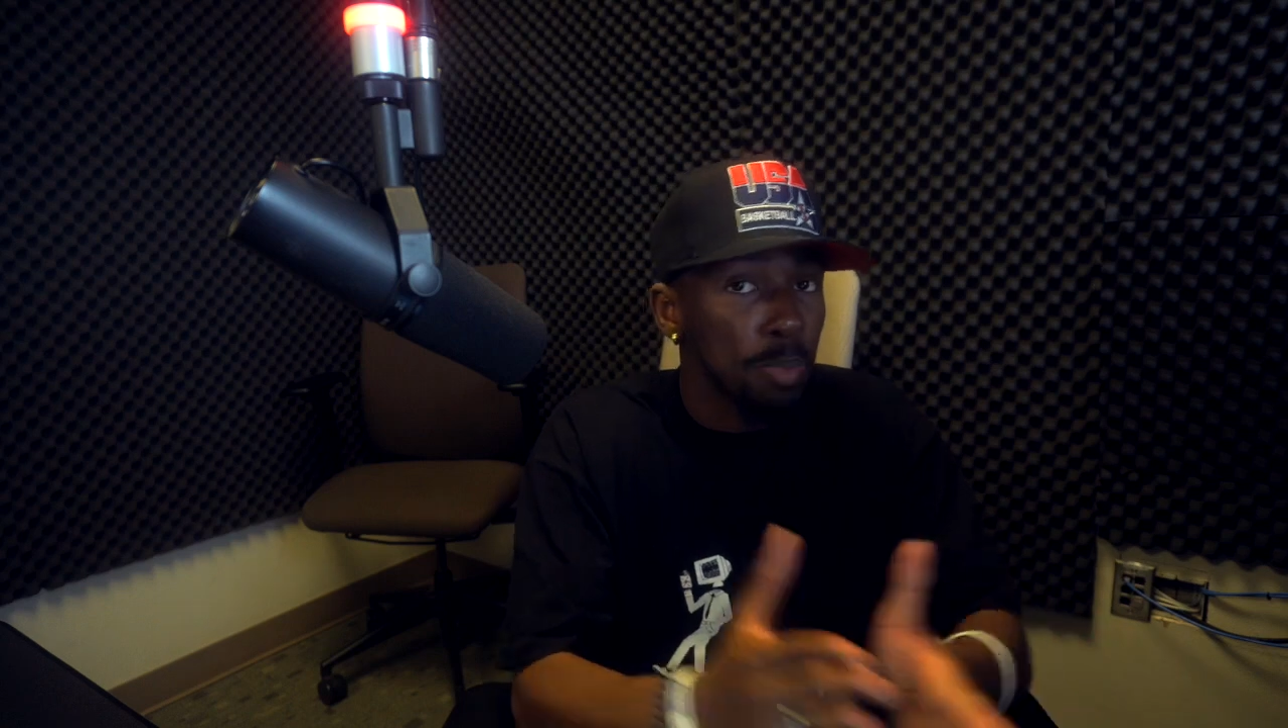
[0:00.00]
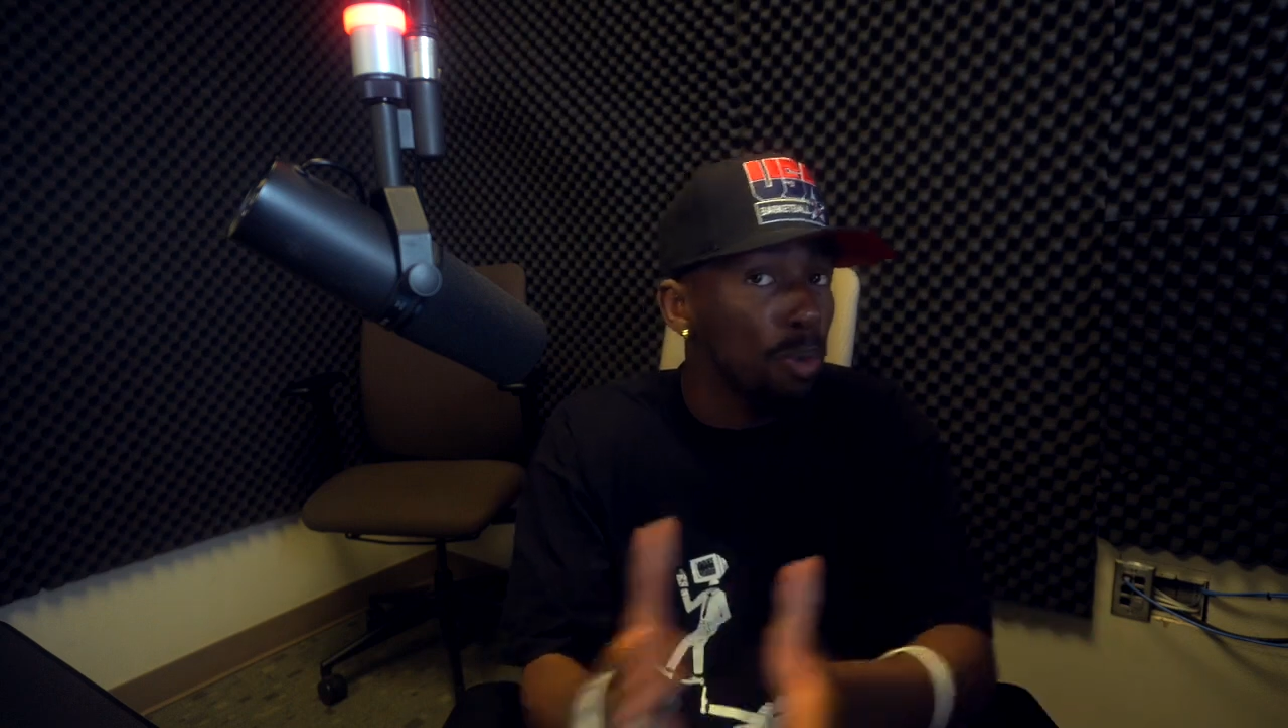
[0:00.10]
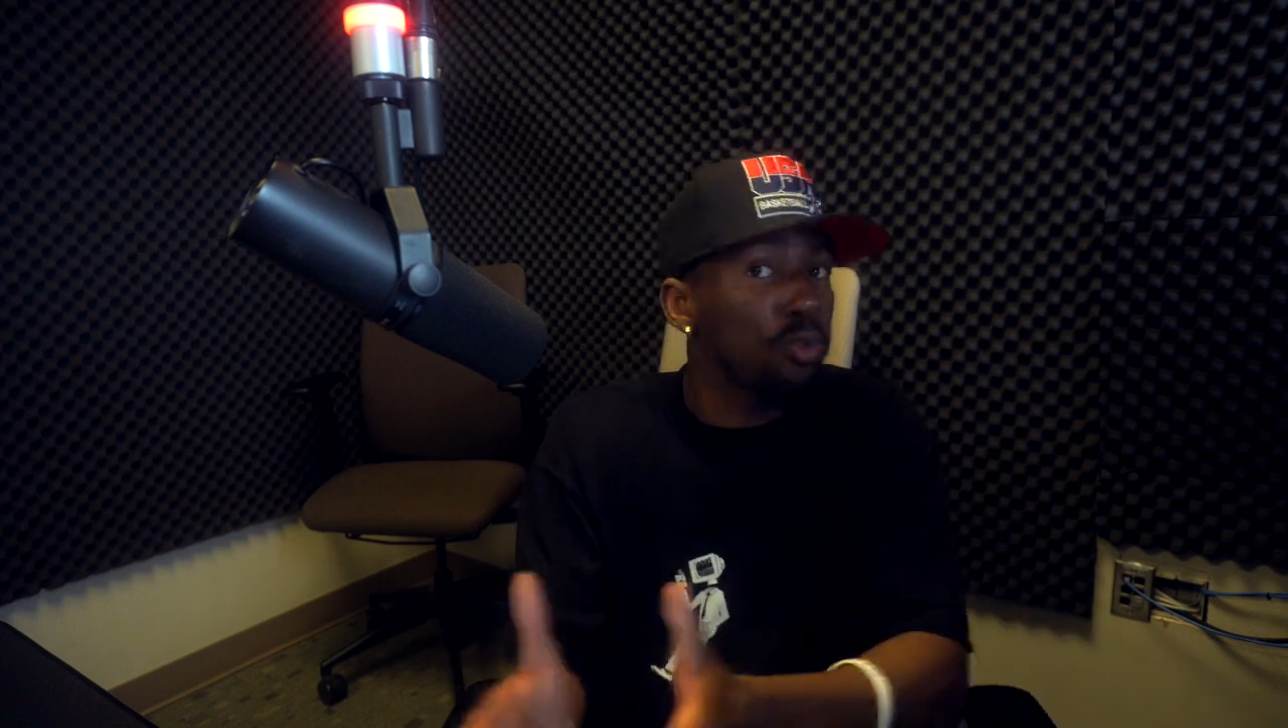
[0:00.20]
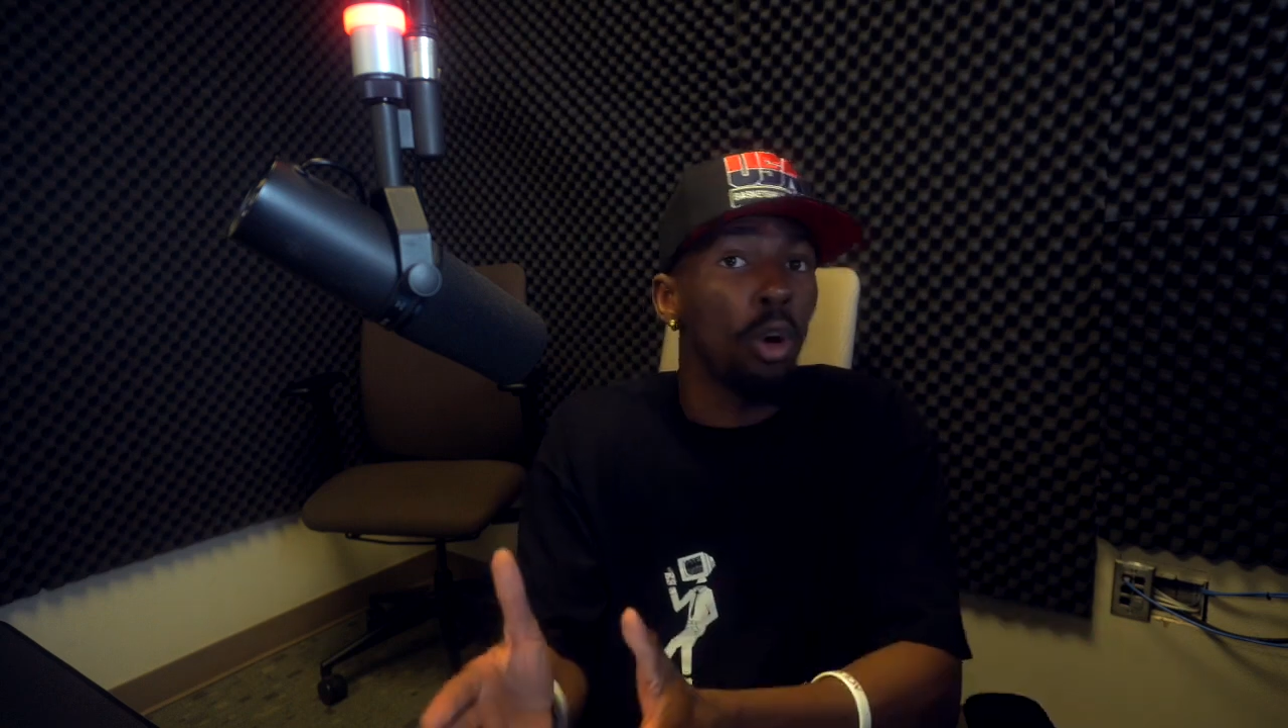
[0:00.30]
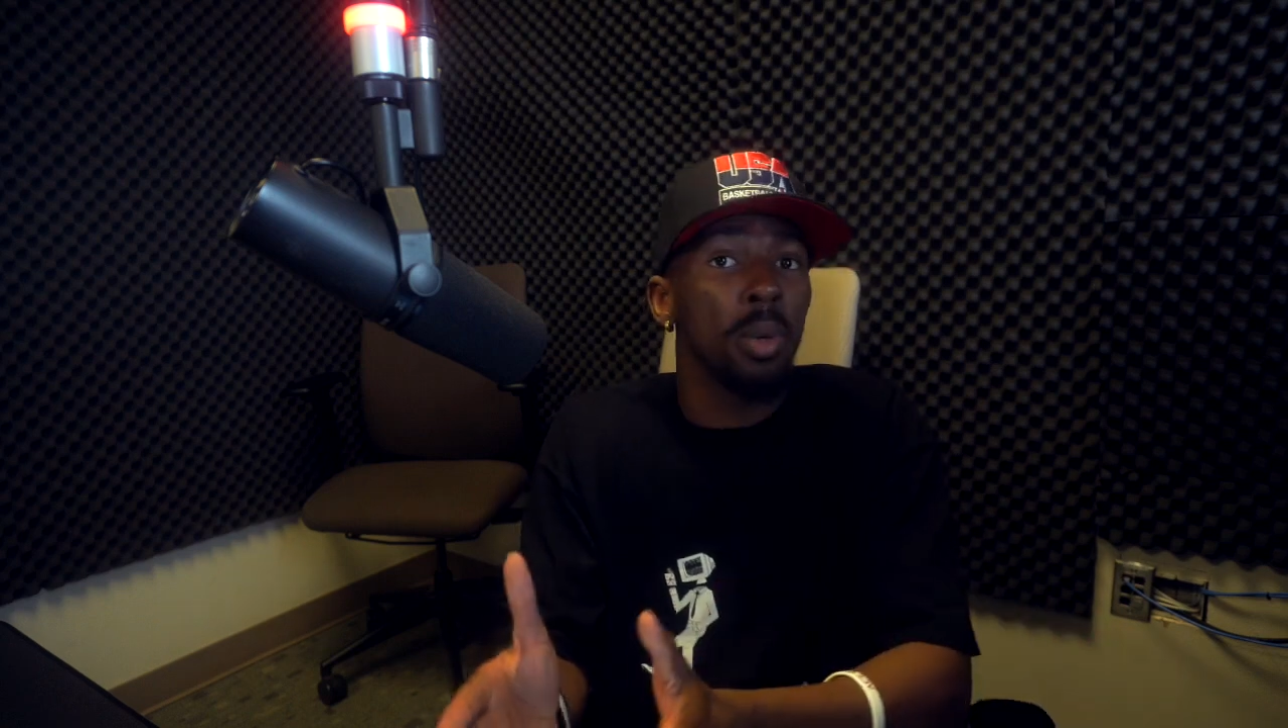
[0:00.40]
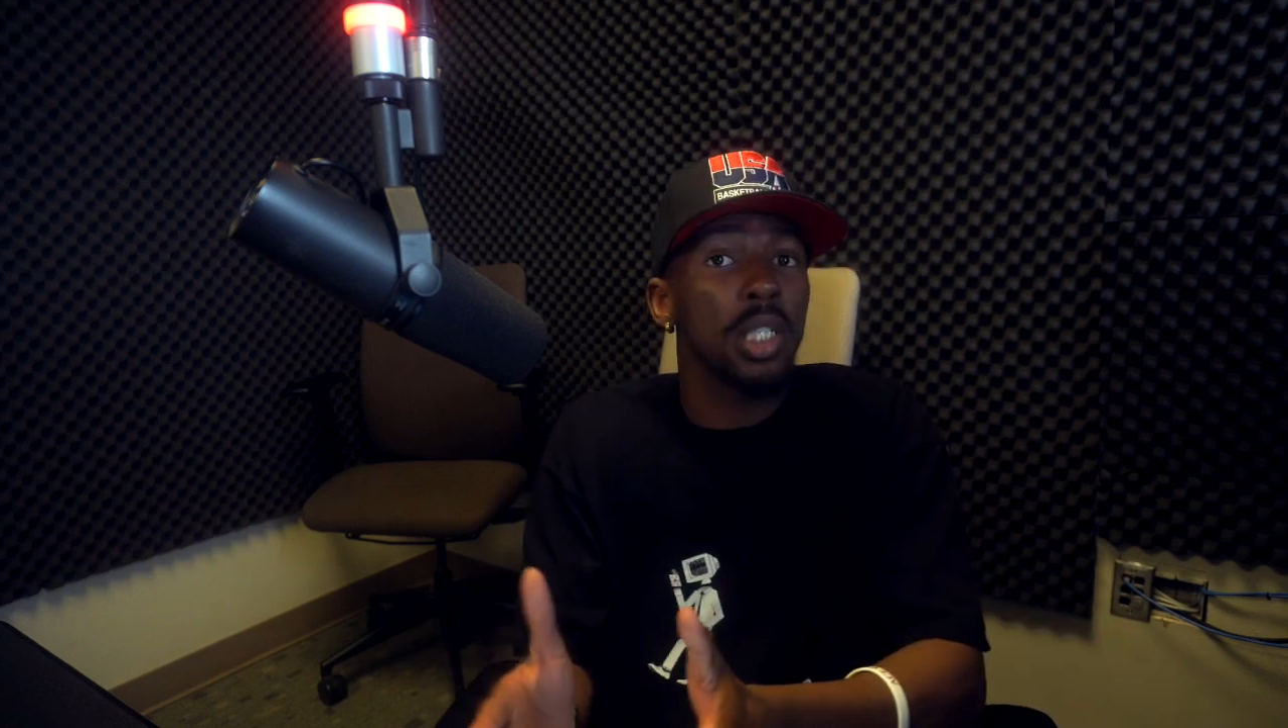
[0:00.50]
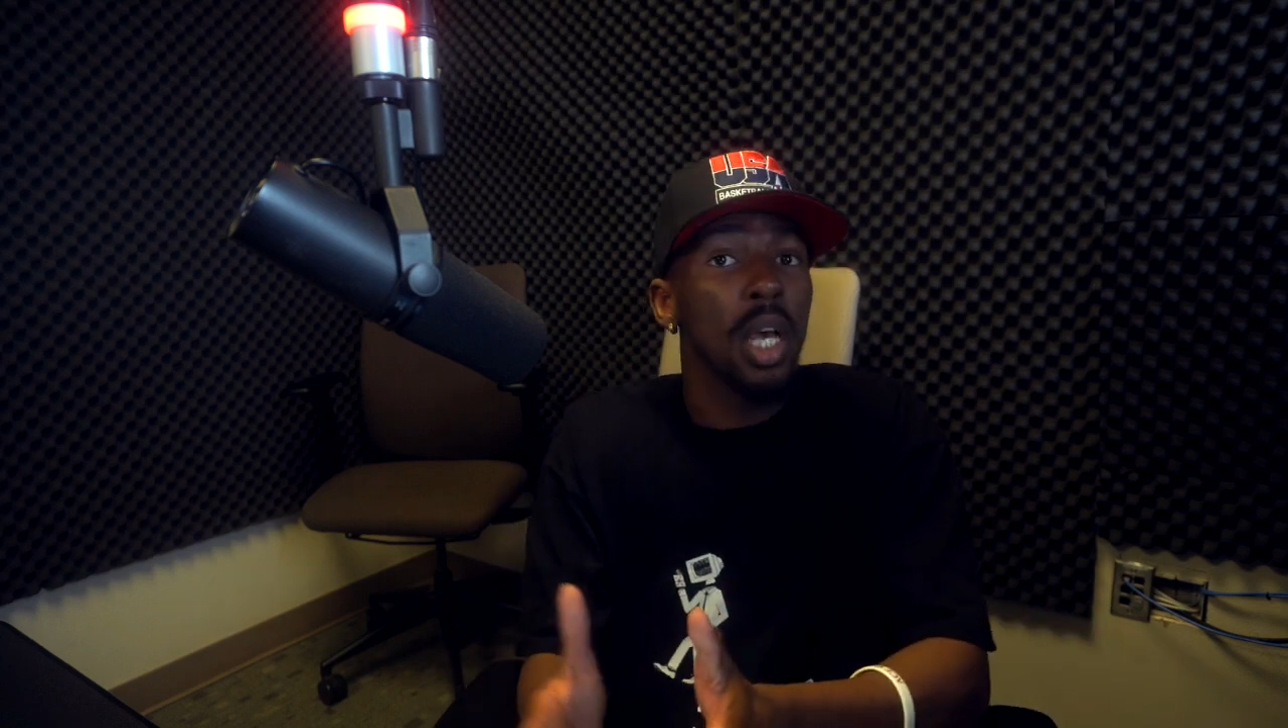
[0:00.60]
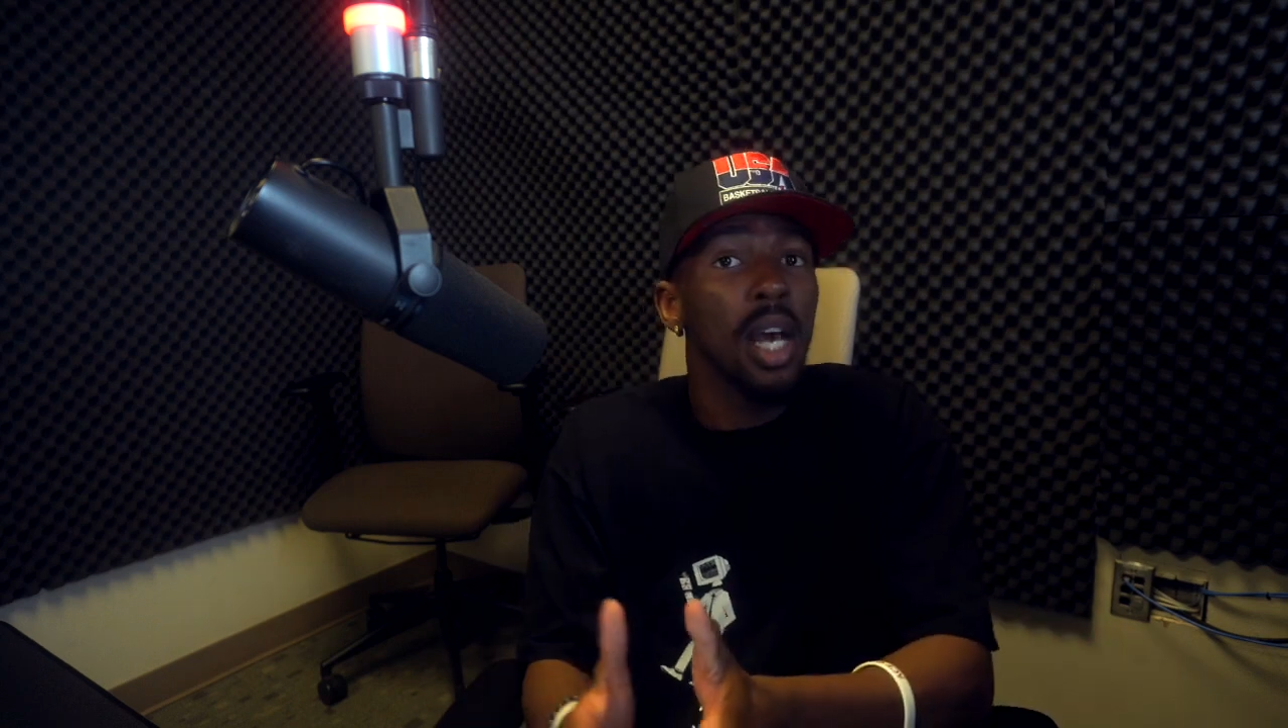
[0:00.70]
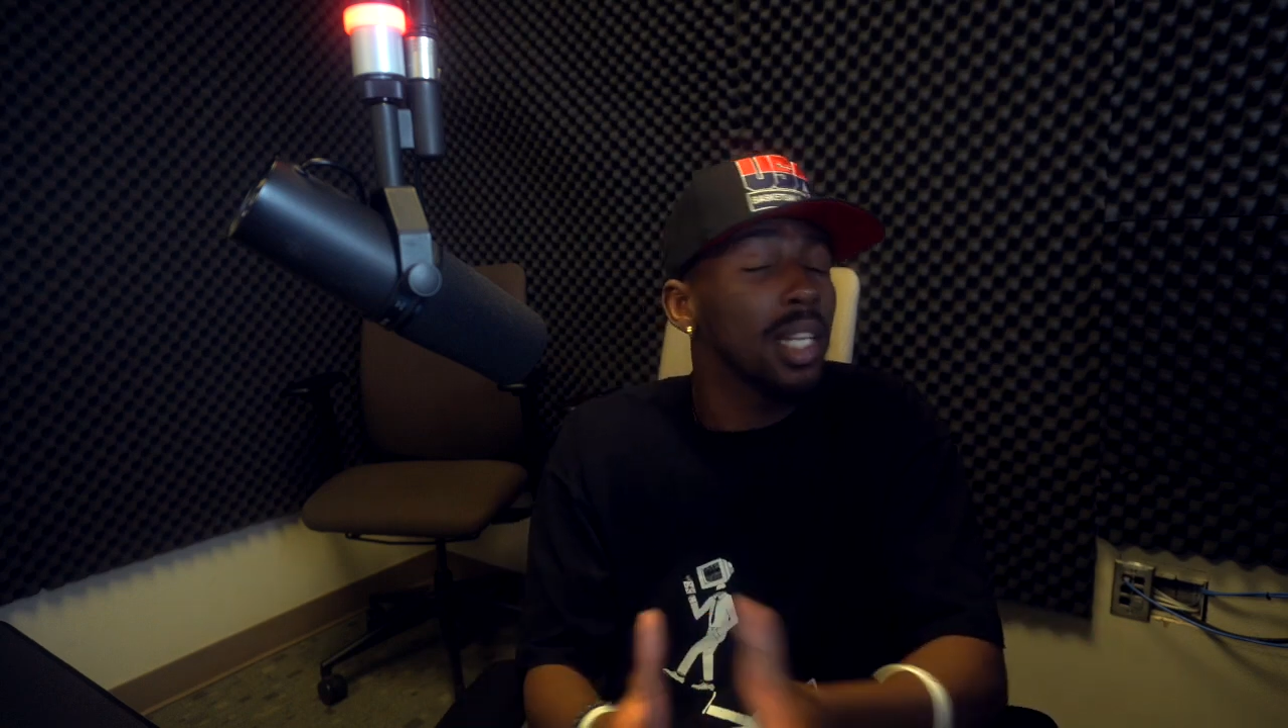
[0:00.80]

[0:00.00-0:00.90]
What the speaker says: performance,